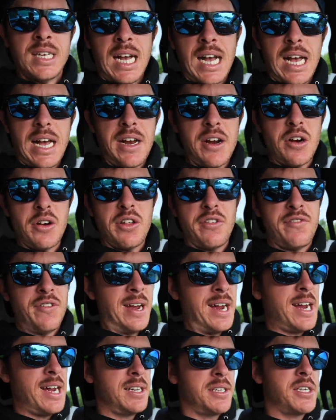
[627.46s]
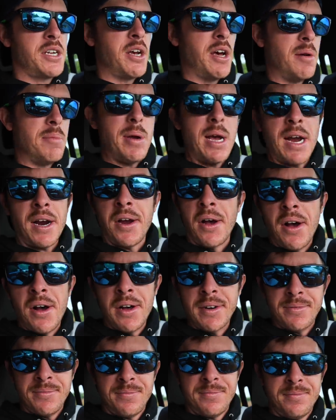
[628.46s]
I hear the fans cutting back
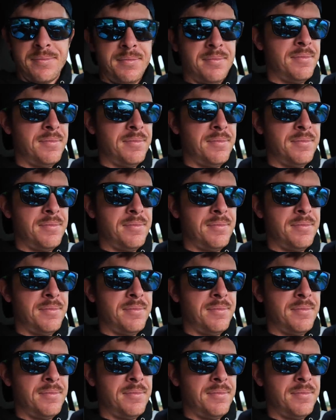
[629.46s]
on.